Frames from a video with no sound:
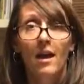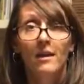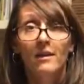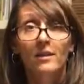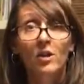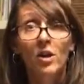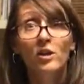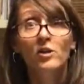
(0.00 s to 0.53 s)
And
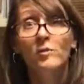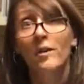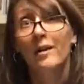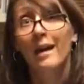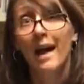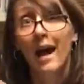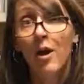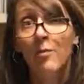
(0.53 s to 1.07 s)
it talks
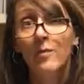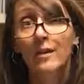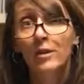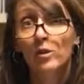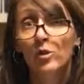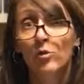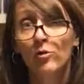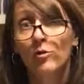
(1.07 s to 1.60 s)
about how
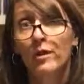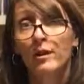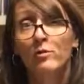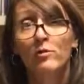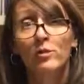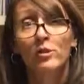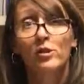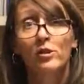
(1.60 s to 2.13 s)
many journal
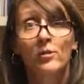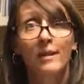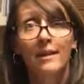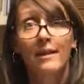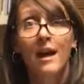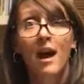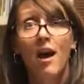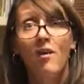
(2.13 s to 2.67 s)
entries you
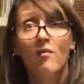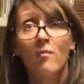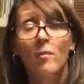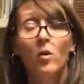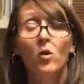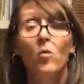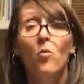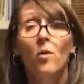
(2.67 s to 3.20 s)
need to have
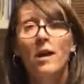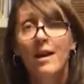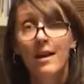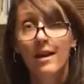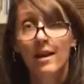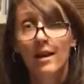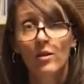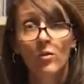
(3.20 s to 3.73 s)
per
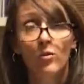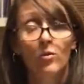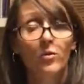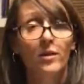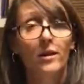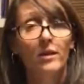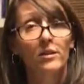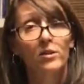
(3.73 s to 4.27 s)
week in order
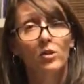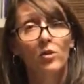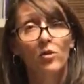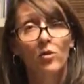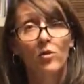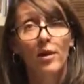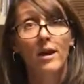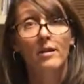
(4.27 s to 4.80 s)
to get a
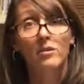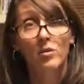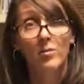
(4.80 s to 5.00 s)
certain grade.